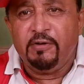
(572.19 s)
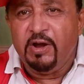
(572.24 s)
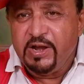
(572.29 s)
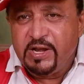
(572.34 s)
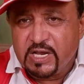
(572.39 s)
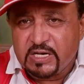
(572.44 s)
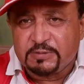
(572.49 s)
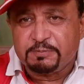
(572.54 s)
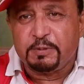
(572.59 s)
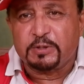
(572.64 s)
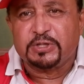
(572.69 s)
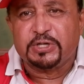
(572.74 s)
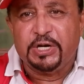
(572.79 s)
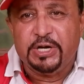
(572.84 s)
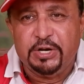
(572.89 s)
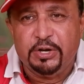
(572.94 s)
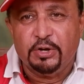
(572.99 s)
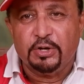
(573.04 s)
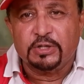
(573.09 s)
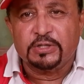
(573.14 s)
various
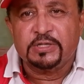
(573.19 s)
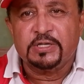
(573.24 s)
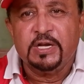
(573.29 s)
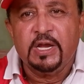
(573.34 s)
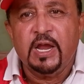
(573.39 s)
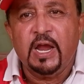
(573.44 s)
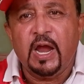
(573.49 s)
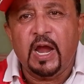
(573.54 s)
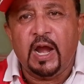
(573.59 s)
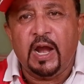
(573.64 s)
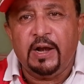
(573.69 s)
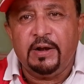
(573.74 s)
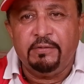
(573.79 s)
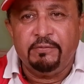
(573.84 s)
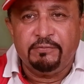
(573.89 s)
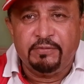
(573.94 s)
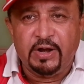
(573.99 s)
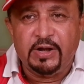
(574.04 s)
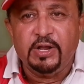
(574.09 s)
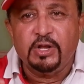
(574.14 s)
procedures
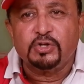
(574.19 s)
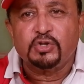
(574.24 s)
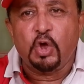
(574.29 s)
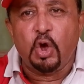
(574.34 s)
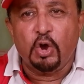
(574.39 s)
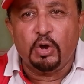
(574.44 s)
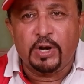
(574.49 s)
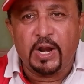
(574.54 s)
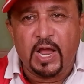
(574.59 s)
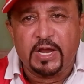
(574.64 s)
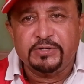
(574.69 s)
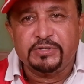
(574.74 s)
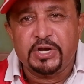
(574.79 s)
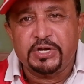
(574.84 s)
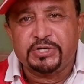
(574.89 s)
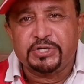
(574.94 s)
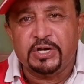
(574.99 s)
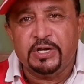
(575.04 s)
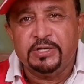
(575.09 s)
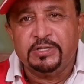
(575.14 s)
and various
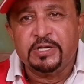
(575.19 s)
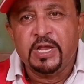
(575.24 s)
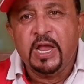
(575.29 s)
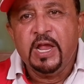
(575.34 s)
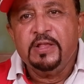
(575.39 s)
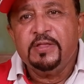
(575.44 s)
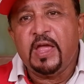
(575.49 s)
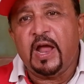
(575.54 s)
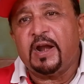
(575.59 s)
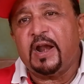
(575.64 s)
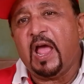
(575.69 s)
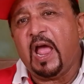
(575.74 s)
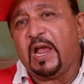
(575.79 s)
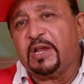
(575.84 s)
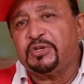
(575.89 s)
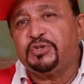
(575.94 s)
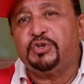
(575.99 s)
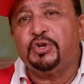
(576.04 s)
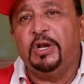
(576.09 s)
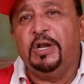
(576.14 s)
organizations that
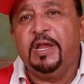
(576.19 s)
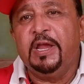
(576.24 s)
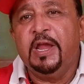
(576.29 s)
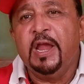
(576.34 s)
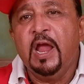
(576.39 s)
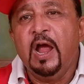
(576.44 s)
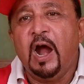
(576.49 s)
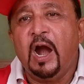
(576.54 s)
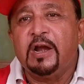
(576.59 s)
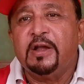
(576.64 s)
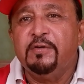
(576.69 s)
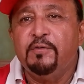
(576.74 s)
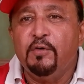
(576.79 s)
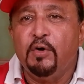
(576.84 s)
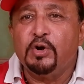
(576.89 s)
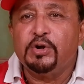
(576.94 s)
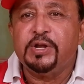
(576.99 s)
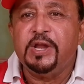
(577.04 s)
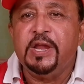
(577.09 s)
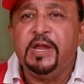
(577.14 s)
actually are
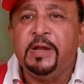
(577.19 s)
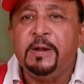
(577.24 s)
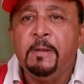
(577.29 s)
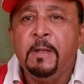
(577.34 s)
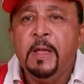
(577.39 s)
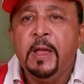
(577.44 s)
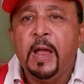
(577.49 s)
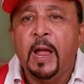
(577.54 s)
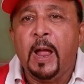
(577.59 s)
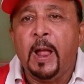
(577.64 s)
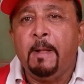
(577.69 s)
devoting uh,